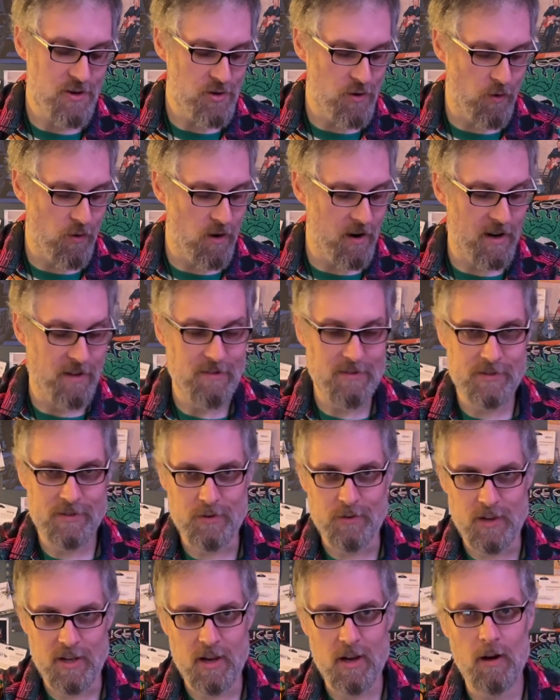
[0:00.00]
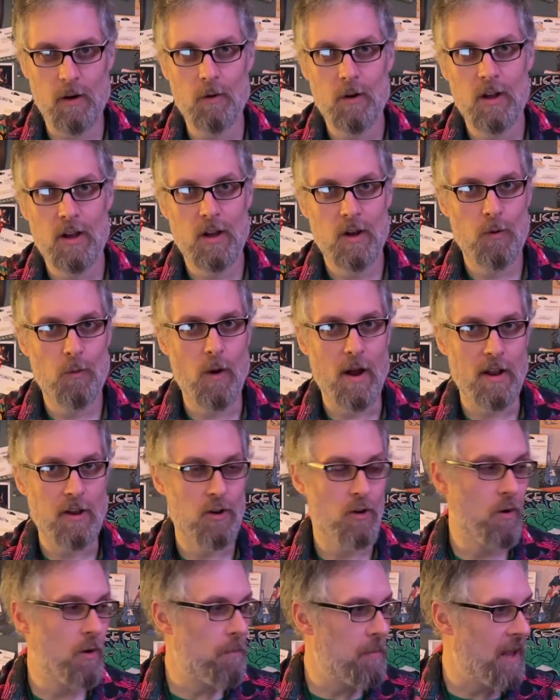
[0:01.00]
or in the studio when
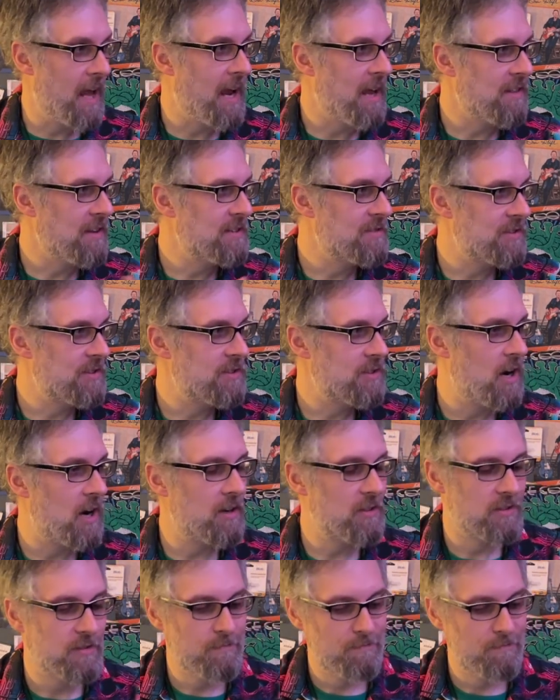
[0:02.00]
you're playing these guitars.